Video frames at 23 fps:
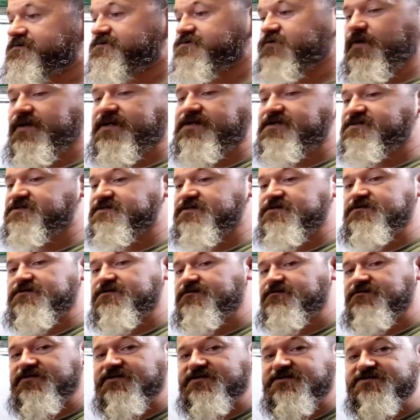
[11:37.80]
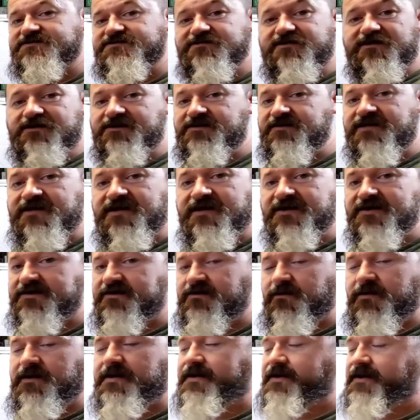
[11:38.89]
22 degrees at night
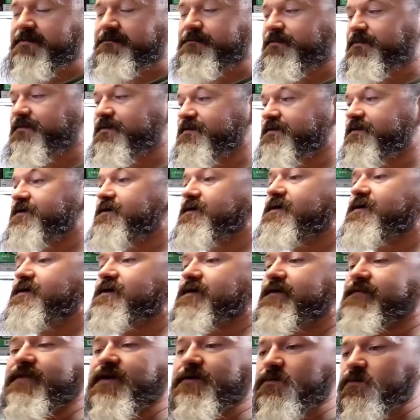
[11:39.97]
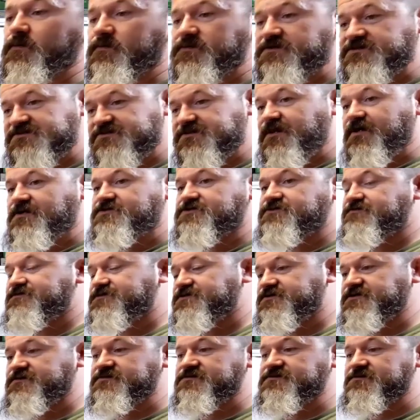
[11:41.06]
quite happily. And then we would start to
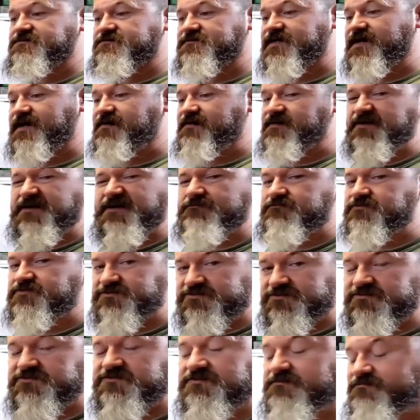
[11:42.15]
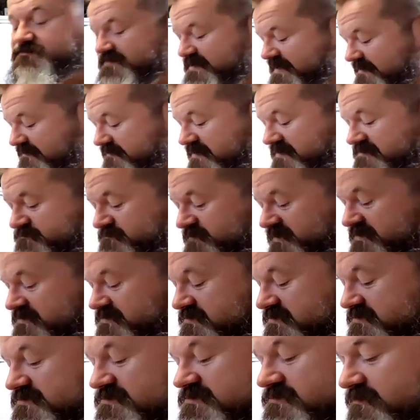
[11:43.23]
reduce them down. And I'd reduce them down, as
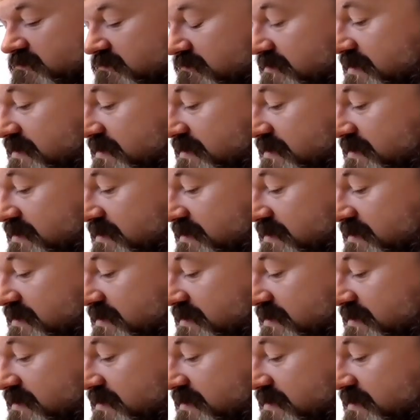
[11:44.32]
mentioned, to